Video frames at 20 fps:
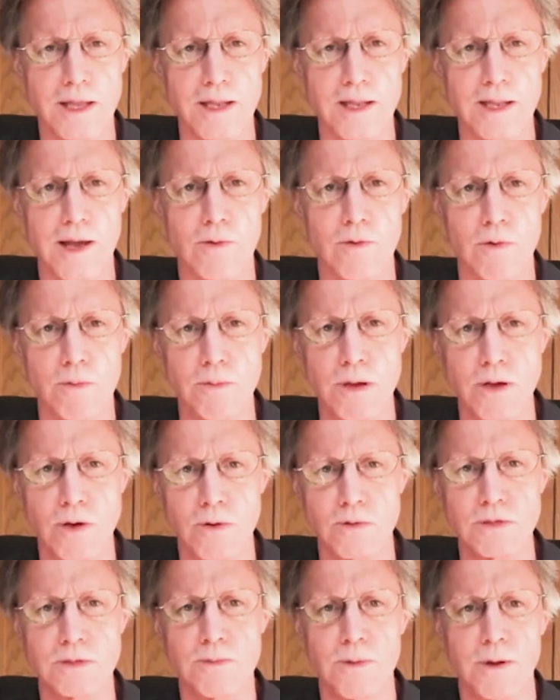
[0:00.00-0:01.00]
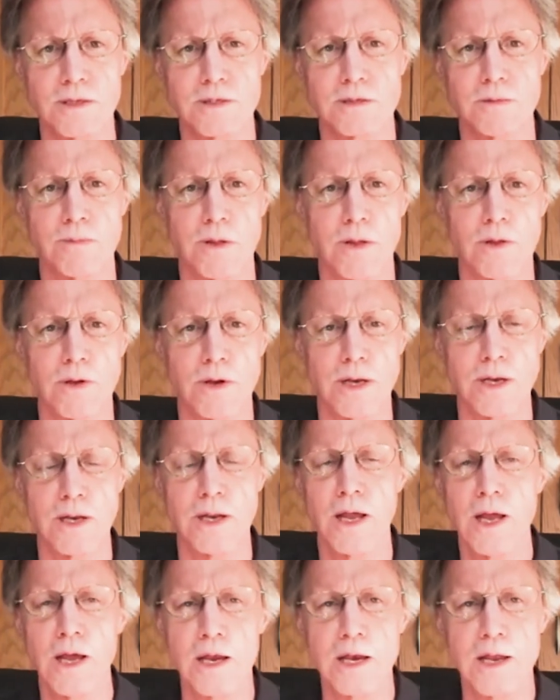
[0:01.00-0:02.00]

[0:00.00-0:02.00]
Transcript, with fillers: then that will be your responsibility